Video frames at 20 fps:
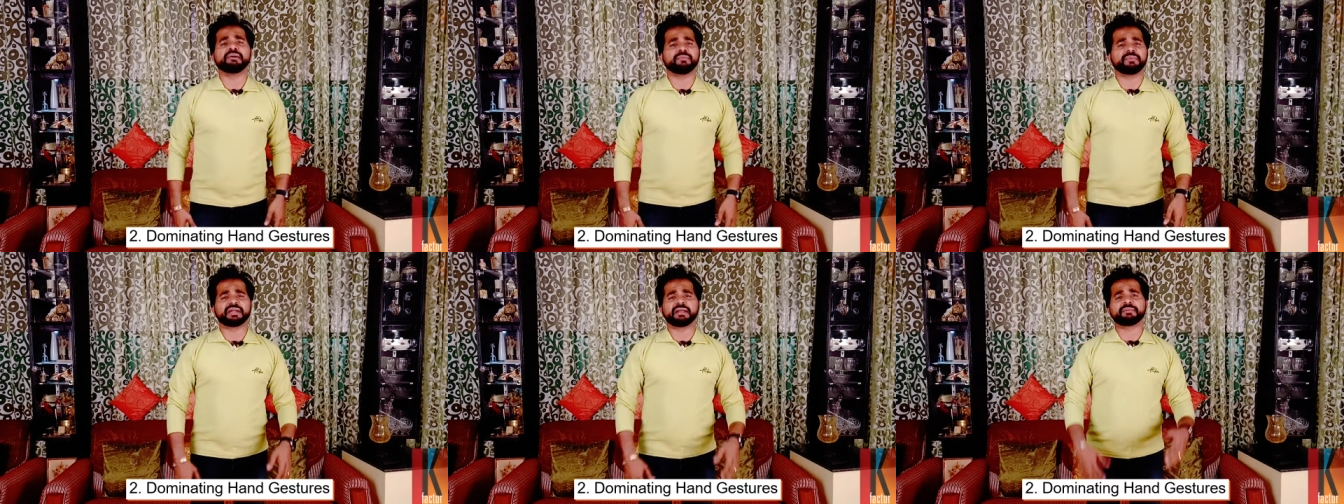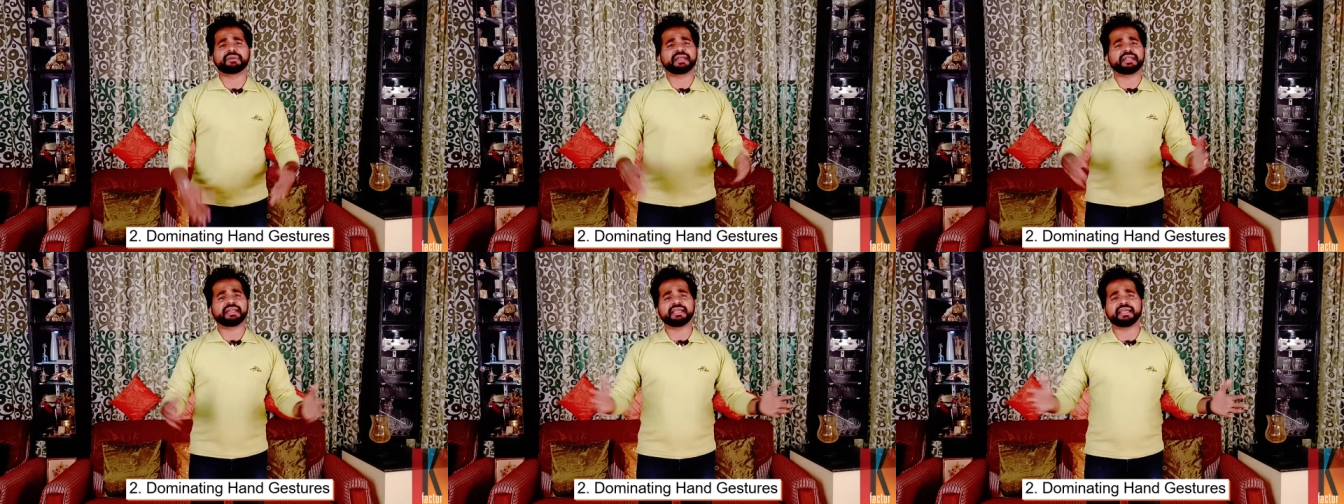but
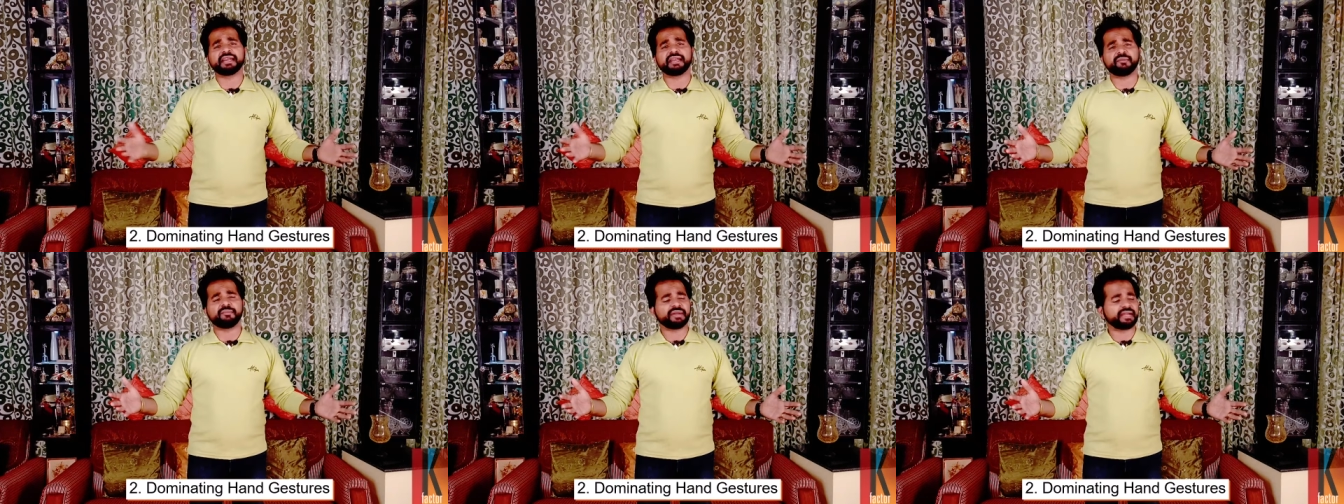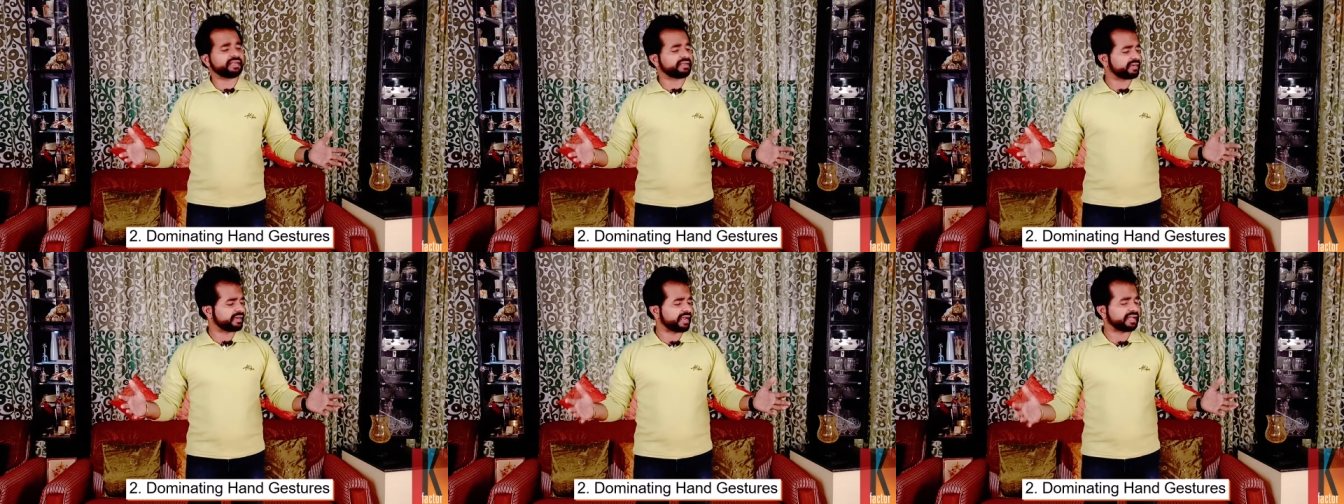I'm getting
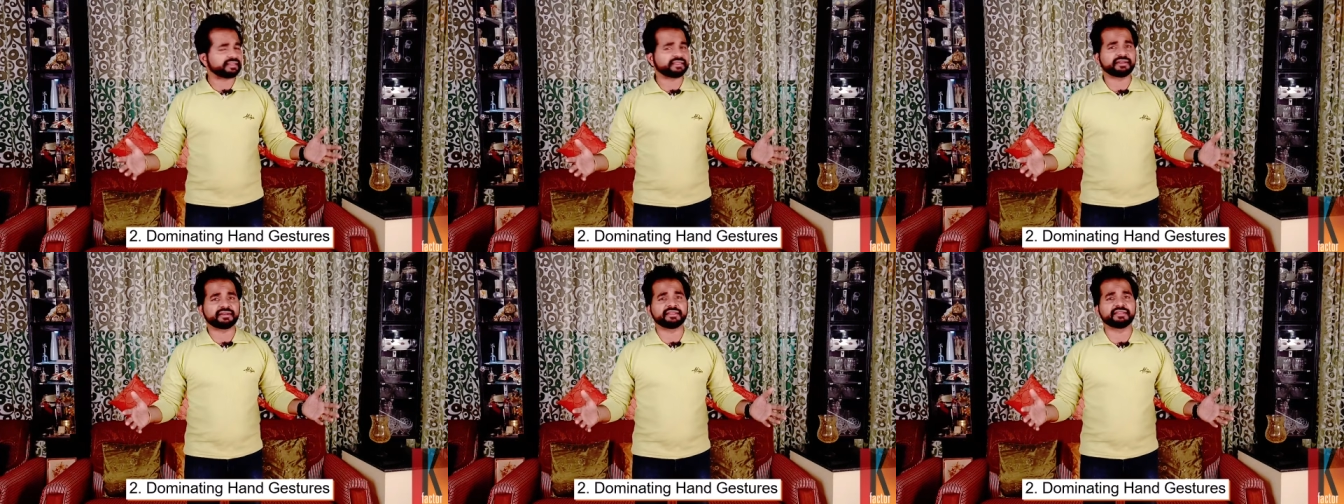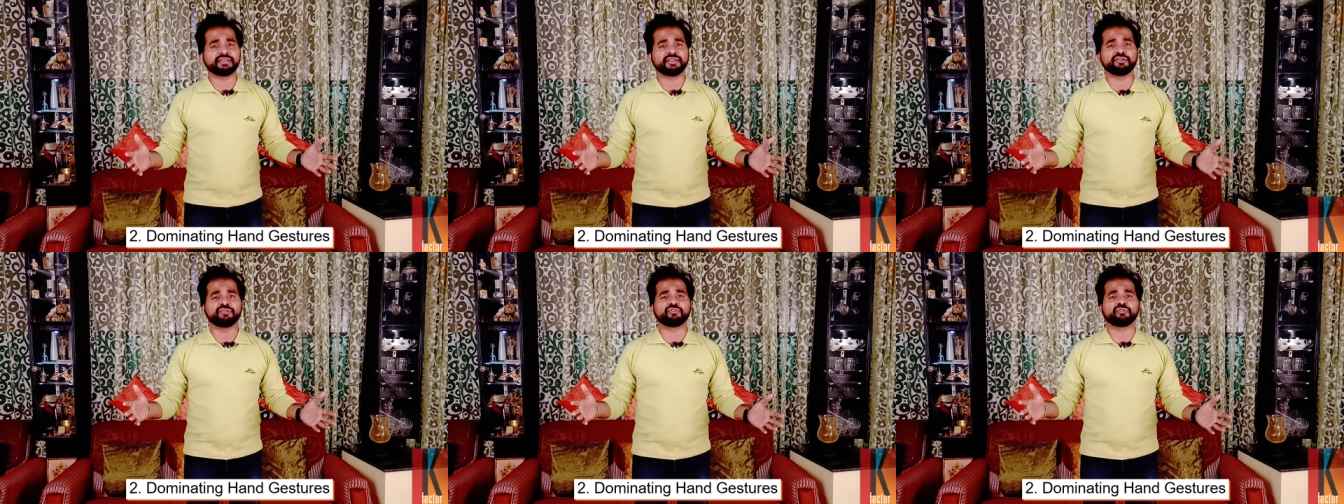eliminated either in
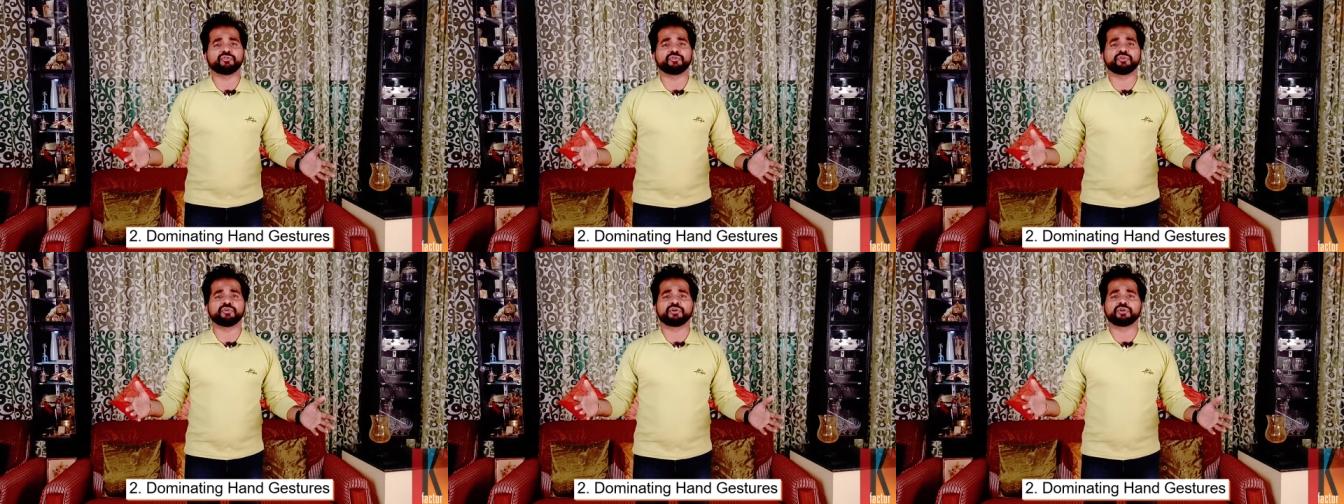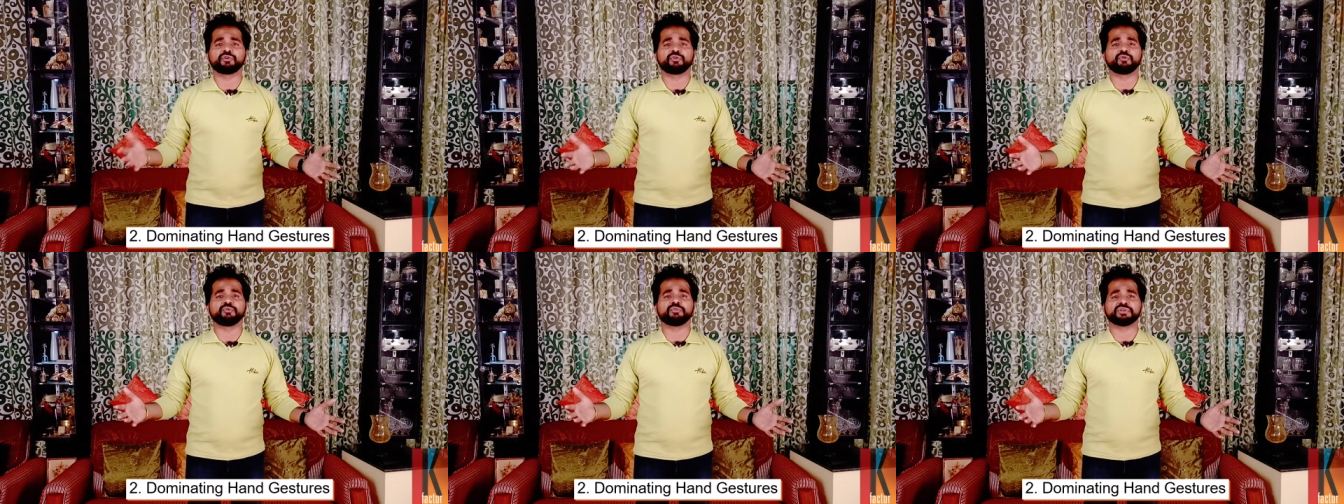the interview or
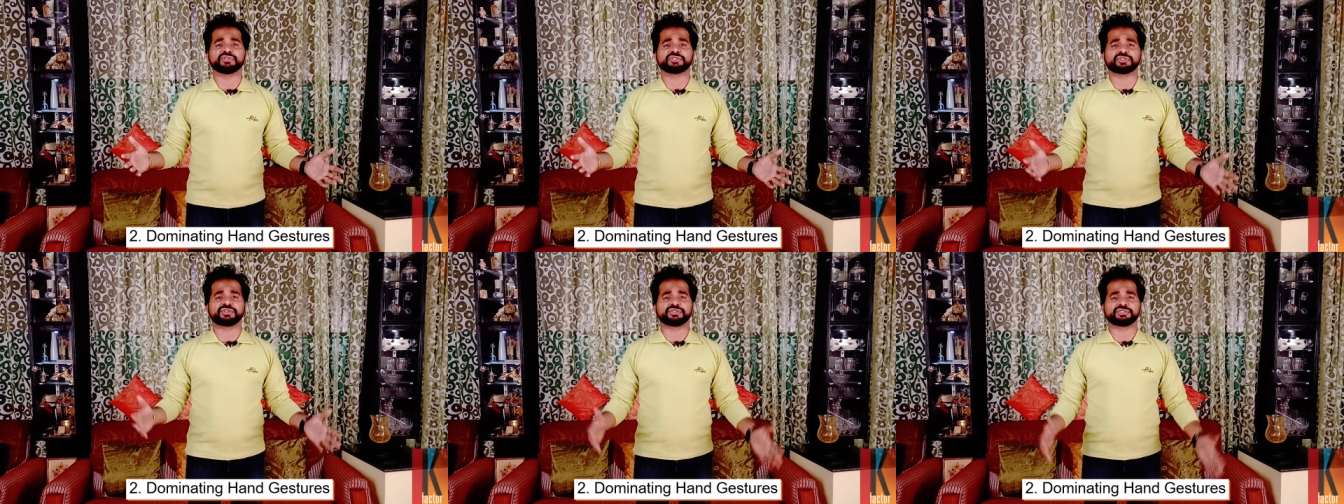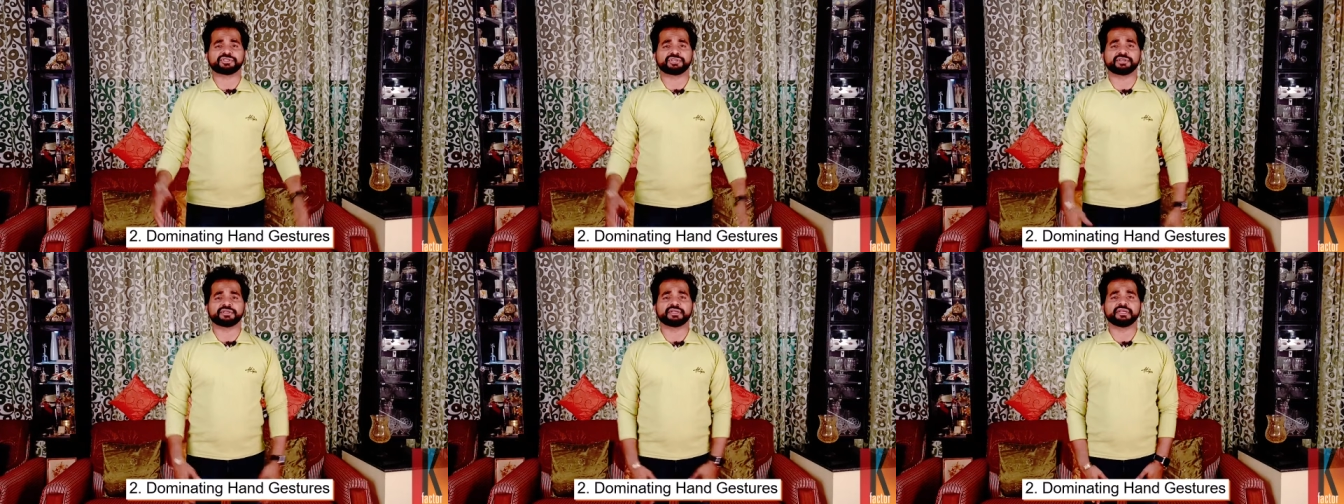group
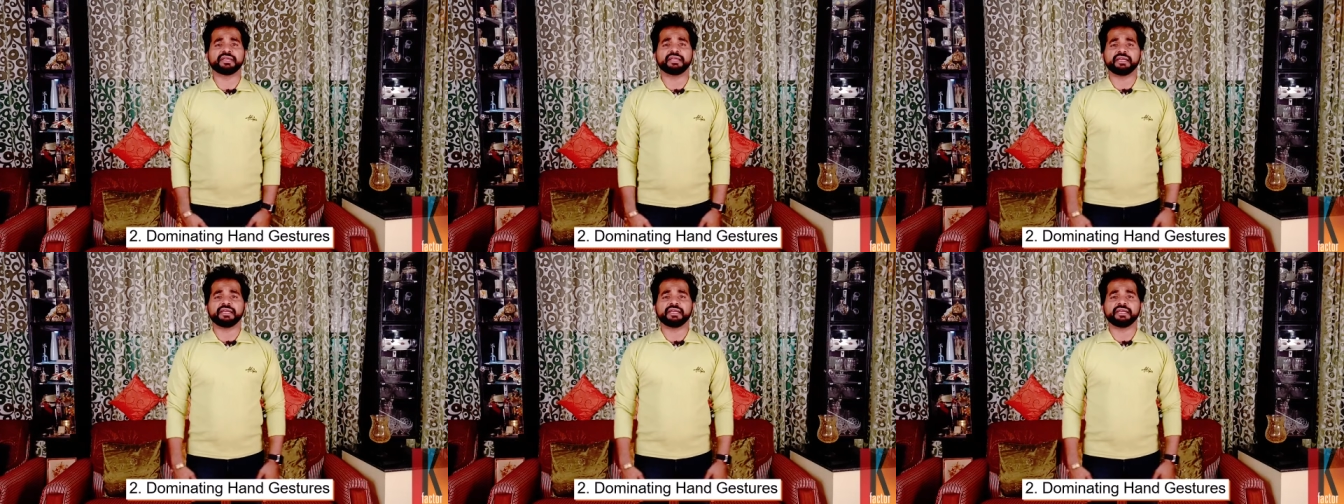discussion.